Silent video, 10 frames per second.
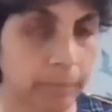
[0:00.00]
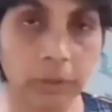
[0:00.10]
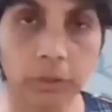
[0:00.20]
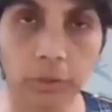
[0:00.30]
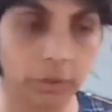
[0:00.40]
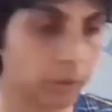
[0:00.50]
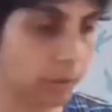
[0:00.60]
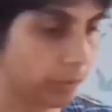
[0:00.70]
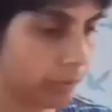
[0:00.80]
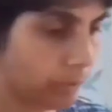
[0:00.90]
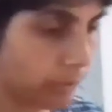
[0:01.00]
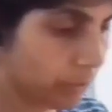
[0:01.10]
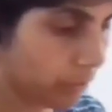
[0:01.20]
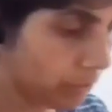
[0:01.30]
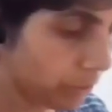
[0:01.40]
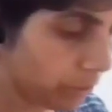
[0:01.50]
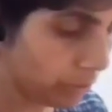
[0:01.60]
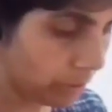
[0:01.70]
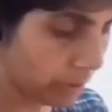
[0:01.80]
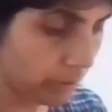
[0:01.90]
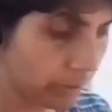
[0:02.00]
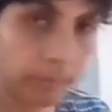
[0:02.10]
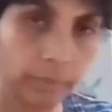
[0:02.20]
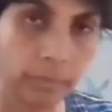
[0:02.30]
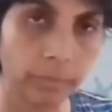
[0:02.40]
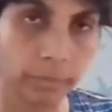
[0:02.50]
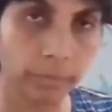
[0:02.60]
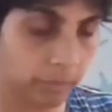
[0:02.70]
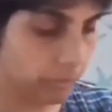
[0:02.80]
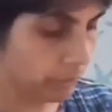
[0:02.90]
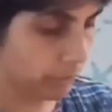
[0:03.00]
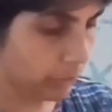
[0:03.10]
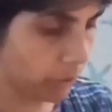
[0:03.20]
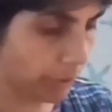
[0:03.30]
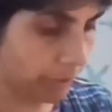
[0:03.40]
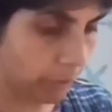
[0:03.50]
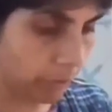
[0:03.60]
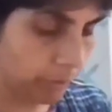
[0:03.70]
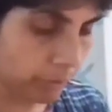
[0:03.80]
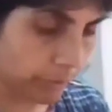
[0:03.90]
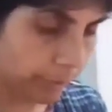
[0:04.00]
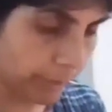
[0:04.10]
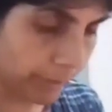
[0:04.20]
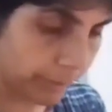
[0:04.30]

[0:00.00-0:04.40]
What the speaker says: I'm just going to use the drawing board for